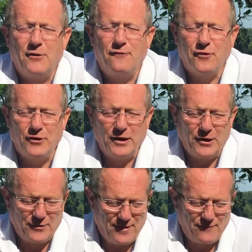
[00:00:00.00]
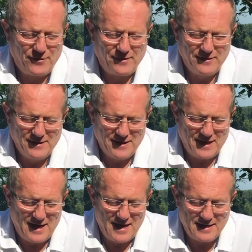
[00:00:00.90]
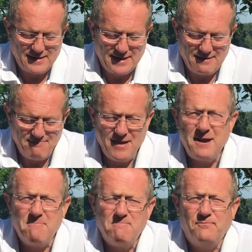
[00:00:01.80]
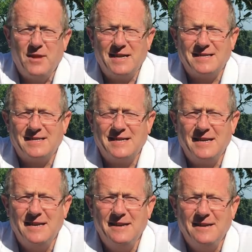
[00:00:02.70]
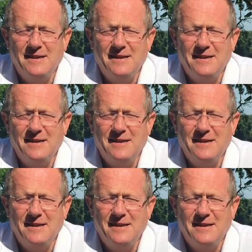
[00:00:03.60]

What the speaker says: fun, a lot of effort, and yeah, that's the